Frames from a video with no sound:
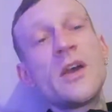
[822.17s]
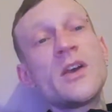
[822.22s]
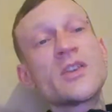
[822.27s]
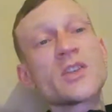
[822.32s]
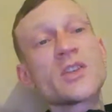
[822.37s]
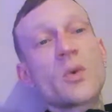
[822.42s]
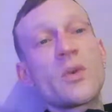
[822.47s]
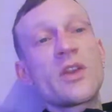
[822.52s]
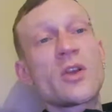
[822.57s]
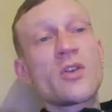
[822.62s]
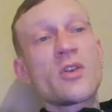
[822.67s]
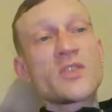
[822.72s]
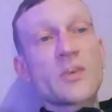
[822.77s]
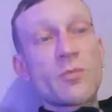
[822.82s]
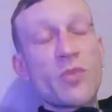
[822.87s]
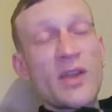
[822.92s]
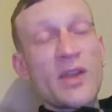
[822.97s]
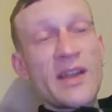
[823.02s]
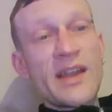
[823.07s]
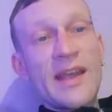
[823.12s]
So when you go to
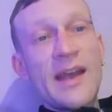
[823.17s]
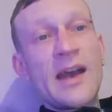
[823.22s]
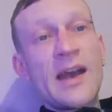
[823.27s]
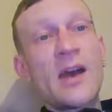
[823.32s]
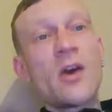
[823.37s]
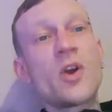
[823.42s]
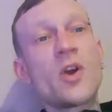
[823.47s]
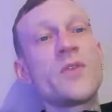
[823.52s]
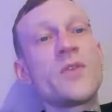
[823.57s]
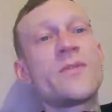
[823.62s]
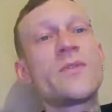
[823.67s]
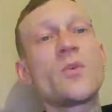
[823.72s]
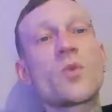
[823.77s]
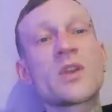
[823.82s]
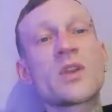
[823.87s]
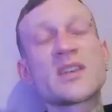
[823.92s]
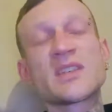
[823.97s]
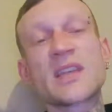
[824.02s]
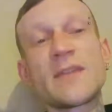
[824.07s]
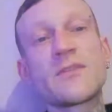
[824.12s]
print it out, or if you
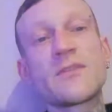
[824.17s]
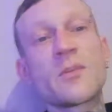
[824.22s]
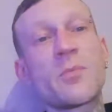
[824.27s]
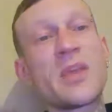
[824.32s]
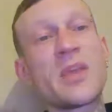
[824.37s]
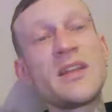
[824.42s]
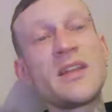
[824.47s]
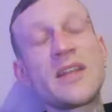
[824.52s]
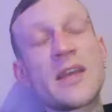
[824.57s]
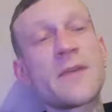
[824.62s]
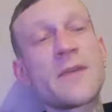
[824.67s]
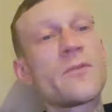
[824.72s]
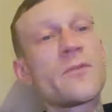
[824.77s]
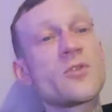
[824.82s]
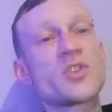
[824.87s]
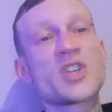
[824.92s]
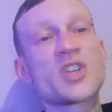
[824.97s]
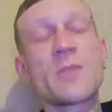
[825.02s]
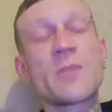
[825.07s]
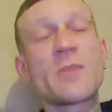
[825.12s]
want to save the PDF or
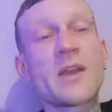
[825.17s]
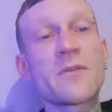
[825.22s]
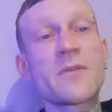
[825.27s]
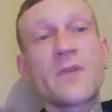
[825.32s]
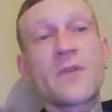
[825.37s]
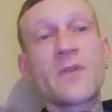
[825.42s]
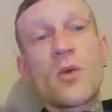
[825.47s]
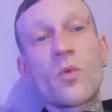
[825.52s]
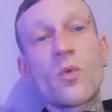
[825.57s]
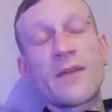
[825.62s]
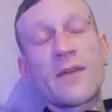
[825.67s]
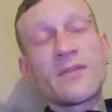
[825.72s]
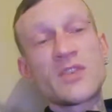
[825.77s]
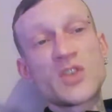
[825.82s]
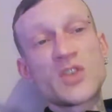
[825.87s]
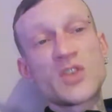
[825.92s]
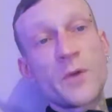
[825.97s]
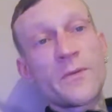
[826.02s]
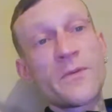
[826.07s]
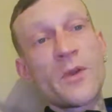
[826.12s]
JPEG file, whatever,
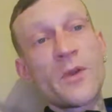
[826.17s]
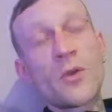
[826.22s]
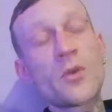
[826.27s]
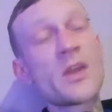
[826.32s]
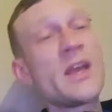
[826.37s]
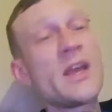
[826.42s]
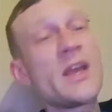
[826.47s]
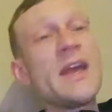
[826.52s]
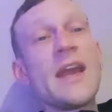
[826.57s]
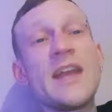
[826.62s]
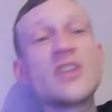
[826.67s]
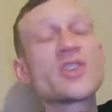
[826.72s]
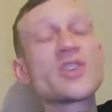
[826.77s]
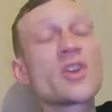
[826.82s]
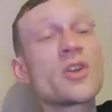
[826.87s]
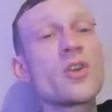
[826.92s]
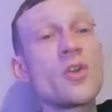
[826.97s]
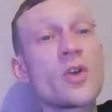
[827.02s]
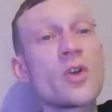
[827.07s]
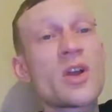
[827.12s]
to your phone, it's
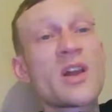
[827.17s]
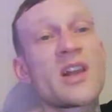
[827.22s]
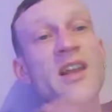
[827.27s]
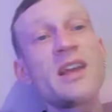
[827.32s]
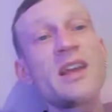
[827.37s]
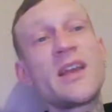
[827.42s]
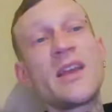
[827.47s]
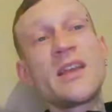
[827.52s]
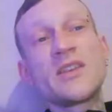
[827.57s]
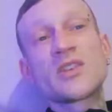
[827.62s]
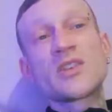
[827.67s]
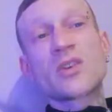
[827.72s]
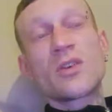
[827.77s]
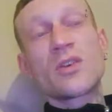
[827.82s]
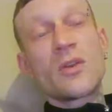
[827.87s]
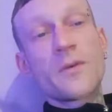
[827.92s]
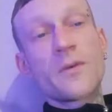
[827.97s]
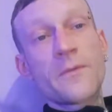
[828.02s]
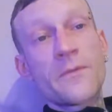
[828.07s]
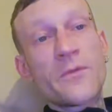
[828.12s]
going to look clear, it's going
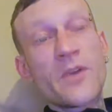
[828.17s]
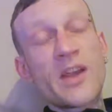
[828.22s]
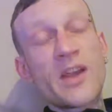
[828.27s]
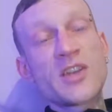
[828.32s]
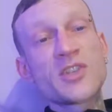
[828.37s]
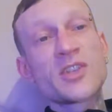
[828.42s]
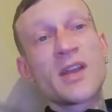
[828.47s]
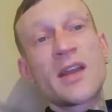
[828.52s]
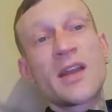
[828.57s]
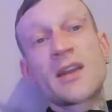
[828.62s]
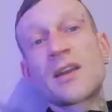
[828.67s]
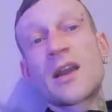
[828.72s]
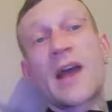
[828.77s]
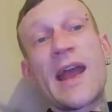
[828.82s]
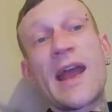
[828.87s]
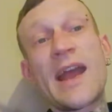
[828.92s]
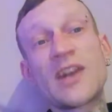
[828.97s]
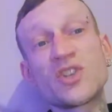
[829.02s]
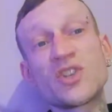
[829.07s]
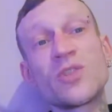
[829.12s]
to look fresh, and
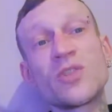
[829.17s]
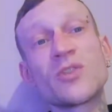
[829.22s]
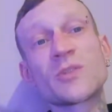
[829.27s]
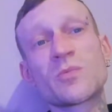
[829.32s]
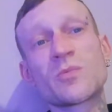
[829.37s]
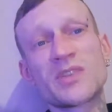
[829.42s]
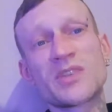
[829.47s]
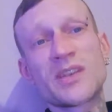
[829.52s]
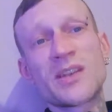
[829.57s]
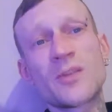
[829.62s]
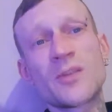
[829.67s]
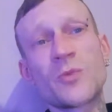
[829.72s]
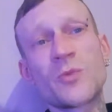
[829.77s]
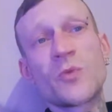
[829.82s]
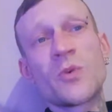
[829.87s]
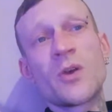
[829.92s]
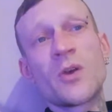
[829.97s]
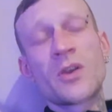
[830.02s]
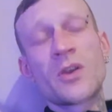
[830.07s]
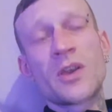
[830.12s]
like actually looks
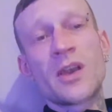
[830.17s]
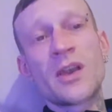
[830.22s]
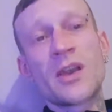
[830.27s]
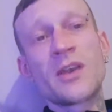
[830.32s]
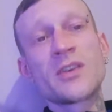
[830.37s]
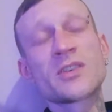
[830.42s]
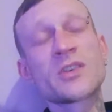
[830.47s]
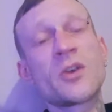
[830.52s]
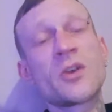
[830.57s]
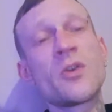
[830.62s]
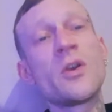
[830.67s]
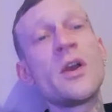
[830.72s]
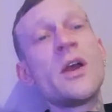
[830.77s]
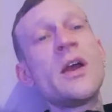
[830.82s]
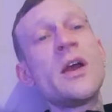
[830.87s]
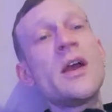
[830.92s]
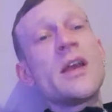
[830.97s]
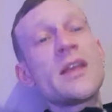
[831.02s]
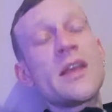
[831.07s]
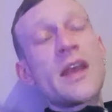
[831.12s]
presentable. Okay, so
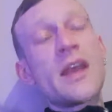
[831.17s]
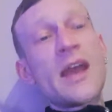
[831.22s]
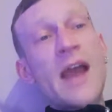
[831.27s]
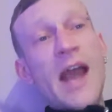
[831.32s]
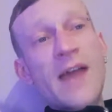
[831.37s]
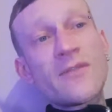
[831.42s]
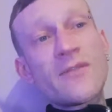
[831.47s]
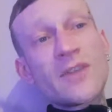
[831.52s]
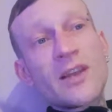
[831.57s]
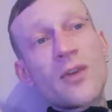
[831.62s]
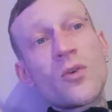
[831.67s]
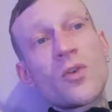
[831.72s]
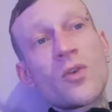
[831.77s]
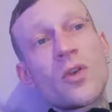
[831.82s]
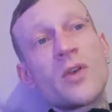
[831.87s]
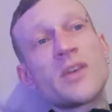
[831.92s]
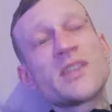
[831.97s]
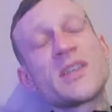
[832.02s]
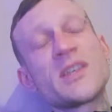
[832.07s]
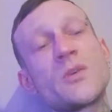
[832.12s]
yeah, have a little
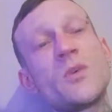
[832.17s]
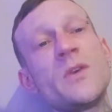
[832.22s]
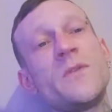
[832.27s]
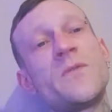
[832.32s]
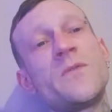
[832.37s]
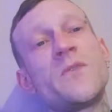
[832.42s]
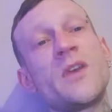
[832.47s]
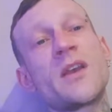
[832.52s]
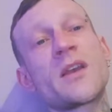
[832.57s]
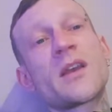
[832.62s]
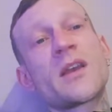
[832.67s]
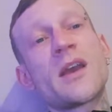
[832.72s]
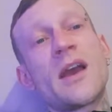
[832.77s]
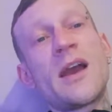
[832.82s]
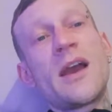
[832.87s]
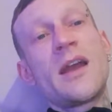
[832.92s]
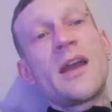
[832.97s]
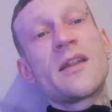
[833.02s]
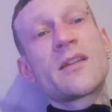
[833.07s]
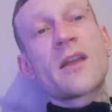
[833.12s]
look, see what you think,
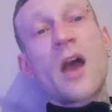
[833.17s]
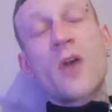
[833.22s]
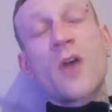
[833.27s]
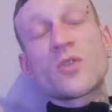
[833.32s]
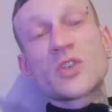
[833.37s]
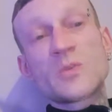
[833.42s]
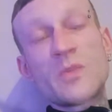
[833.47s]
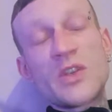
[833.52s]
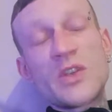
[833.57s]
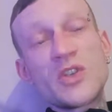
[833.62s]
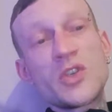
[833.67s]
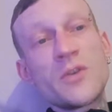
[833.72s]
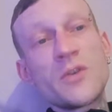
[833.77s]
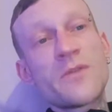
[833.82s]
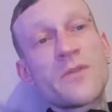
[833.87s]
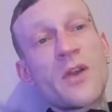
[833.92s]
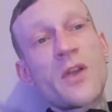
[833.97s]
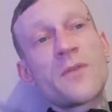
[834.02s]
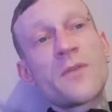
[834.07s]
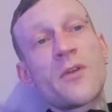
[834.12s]
and I'll speak to you
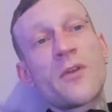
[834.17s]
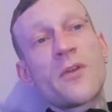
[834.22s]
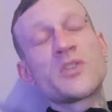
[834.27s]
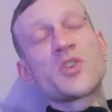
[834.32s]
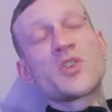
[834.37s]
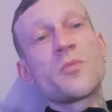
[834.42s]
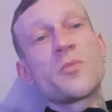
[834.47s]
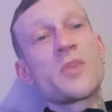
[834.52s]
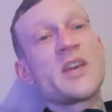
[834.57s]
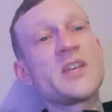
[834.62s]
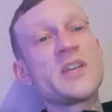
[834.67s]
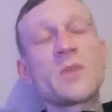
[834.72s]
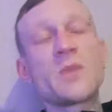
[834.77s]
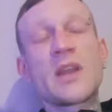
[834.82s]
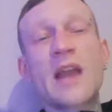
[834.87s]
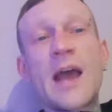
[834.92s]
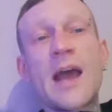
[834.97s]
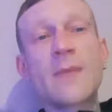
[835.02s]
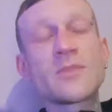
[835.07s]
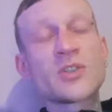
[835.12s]
very soon. But it's
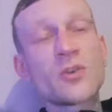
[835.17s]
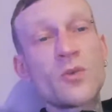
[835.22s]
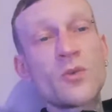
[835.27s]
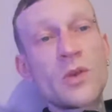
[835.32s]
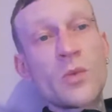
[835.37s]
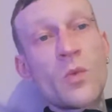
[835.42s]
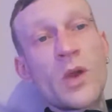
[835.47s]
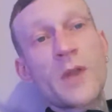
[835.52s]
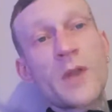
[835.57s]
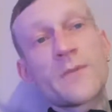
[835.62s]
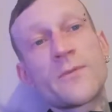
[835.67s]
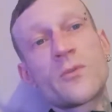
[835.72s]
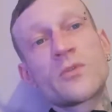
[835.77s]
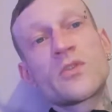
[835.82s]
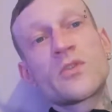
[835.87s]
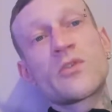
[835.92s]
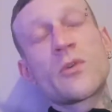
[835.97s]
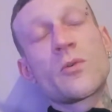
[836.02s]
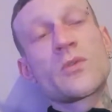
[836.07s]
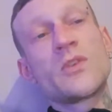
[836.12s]
been absolutely wonderful
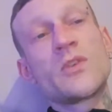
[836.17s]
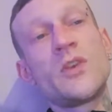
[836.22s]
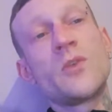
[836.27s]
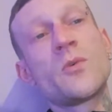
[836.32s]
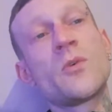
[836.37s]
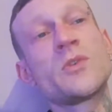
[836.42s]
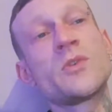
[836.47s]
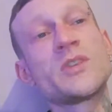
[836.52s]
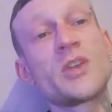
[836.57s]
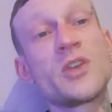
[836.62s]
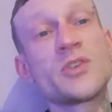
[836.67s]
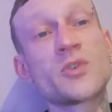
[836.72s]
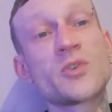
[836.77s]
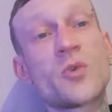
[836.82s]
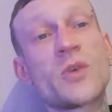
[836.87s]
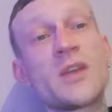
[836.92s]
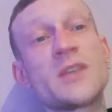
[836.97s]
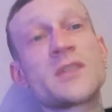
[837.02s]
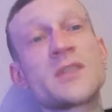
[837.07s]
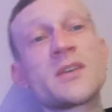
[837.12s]
to talk to you all, as it is
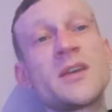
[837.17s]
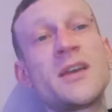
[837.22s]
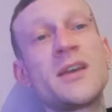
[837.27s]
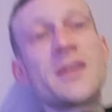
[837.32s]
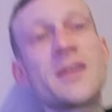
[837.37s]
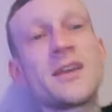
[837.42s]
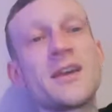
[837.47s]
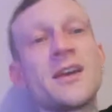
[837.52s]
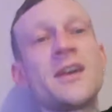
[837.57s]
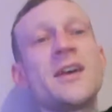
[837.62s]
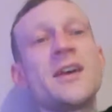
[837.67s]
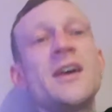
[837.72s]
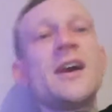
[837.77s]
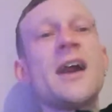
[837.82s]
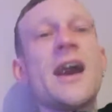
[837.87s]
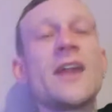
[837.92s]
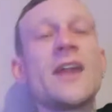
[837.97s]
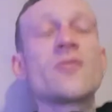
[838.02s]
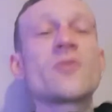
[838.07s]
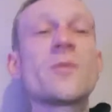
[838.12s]
always. Yeah,
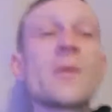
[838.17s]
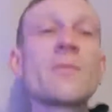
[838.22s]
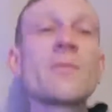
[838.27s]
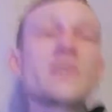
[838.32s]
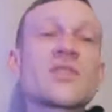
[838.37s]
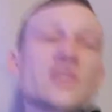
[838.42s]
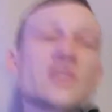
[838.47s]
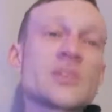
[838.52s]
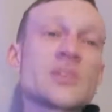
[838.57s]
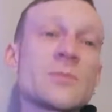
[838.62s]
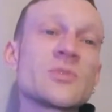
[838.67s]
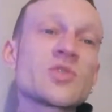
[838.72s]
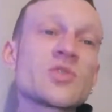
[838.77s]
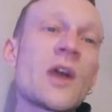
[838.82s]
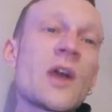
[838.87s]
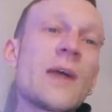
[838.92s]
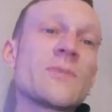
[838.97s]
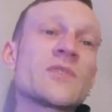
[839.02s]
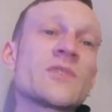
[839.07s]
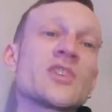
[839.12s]
and remember to
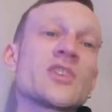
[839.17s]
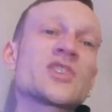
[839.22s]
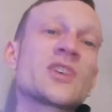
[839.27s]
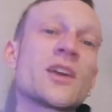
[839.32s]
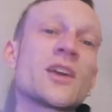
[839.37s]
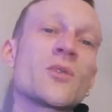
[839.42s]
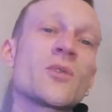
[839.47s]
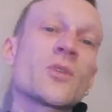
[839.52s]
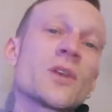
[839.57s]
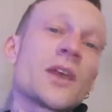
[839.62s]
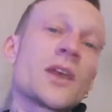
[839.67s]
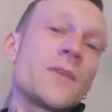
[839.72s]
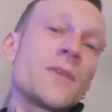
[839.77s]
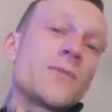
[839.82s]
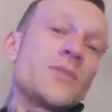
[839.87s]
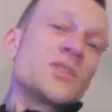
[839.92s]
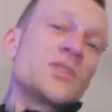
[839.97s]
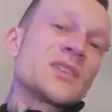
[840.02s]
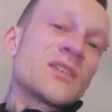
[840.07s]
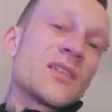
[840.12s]
subscribe to the channel. Okay, if
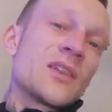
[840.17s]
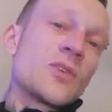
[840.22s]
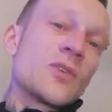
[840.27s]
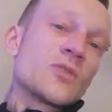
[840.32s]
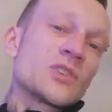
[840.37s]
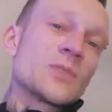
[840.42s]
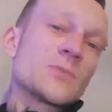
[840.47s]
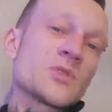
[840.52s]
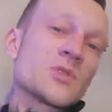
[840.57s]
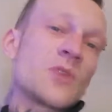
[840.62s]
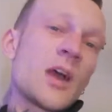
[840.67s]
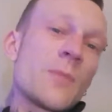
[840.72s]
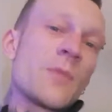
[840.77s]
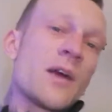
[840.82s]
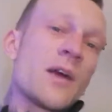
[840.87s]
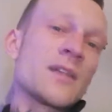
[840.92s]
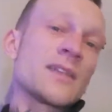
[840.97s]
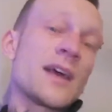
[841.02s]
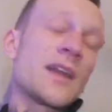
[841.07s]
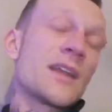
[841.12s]
you see the little subscribe
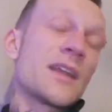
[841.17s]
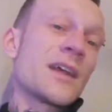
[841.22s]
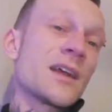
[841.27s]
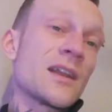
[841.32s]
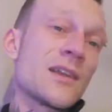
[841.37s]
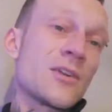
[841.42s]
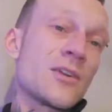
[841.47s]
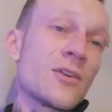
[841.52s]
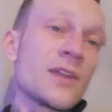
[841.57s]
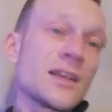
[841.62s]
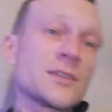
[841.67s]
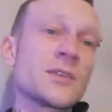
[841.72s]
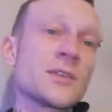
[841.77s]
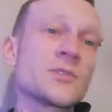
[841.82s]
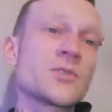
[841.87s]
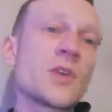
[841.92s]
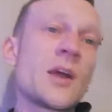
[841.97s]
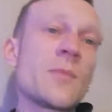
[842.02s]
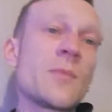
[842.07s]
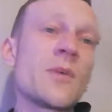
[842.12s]
button down there, click on that
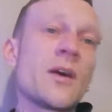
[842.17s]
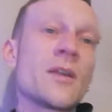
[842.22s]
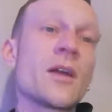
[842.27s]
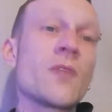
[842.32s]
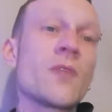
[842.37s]
subscribe button.